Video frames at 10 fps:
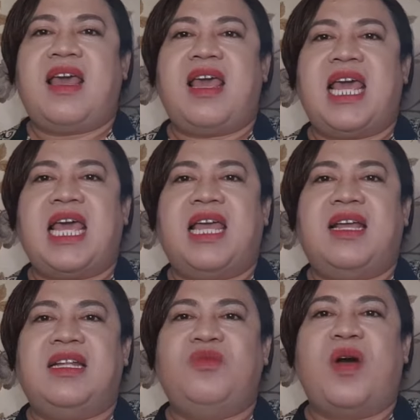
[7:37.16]

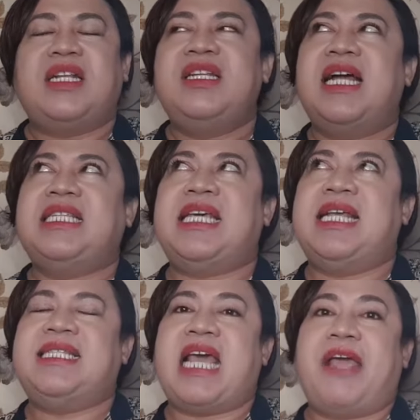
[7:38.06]
And whatnot
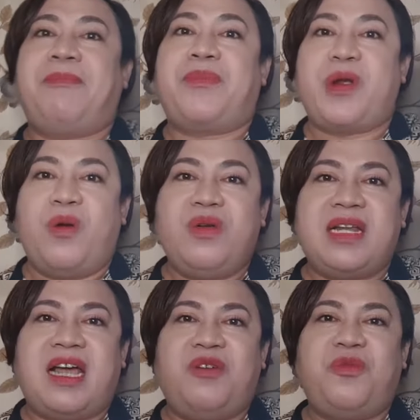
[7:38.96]
is a
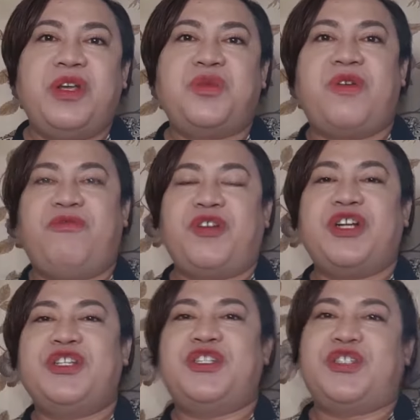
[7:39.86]
pronoun which
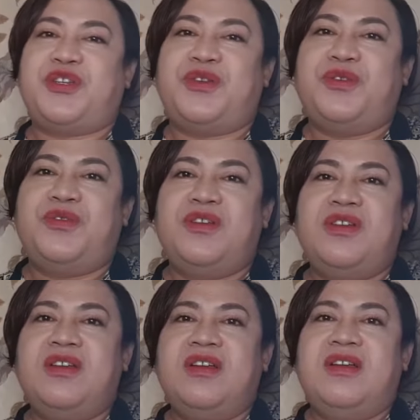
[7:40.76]
refers to
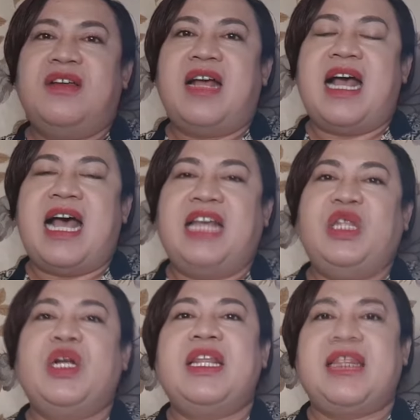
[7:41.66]

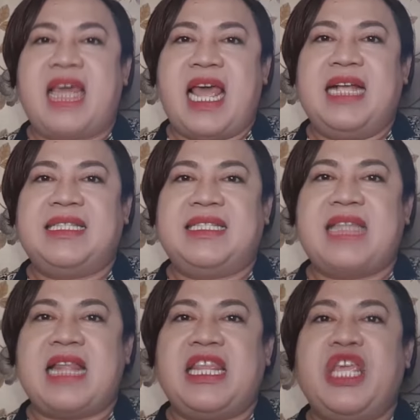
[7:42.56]
other things
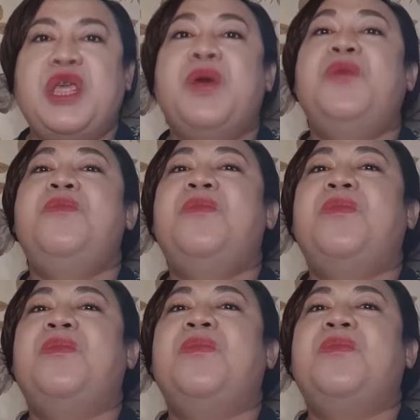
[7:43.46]
that you
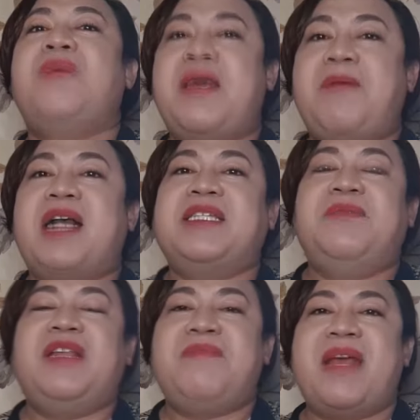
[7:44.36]
may
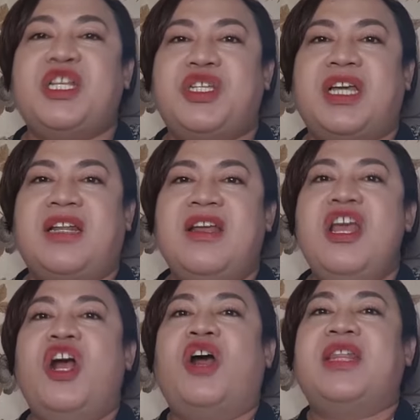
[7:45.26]
possibly mention
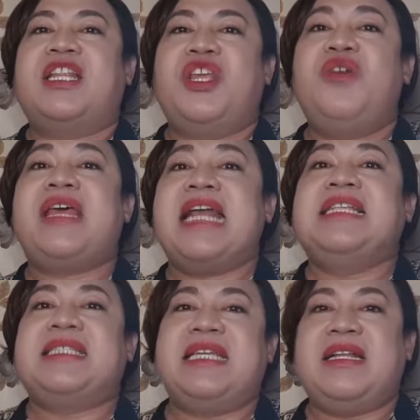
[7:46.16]
or that you can
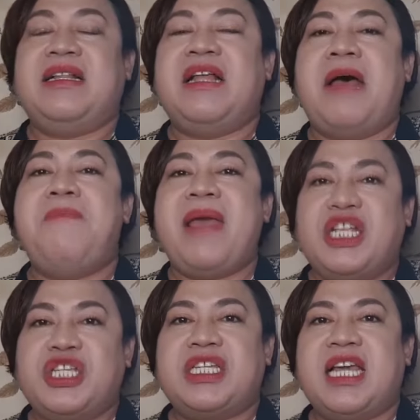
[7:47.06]
still
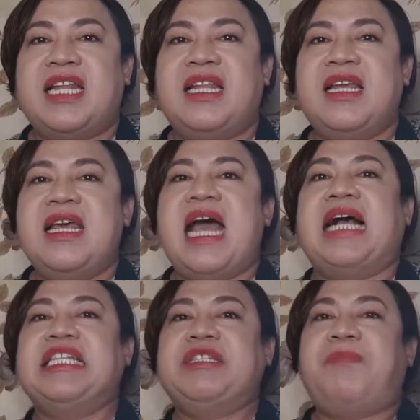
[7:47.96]
mention
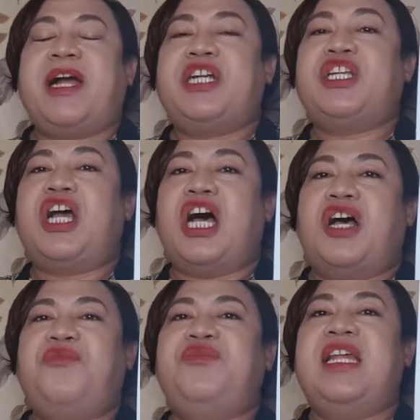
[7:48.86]
as part
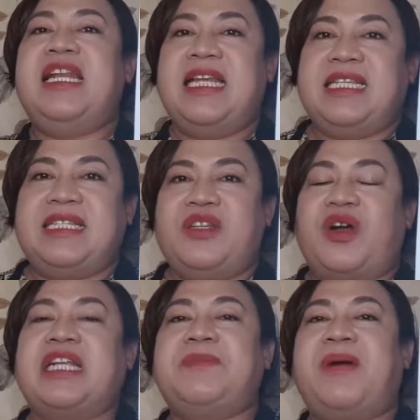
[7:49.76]
of the list or
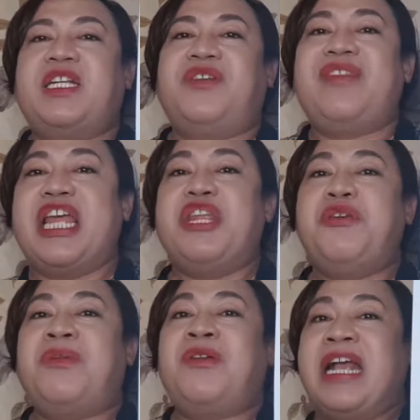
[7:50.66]
as part of the
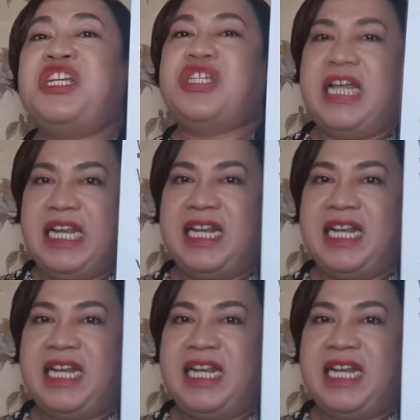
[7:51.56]
enumeration.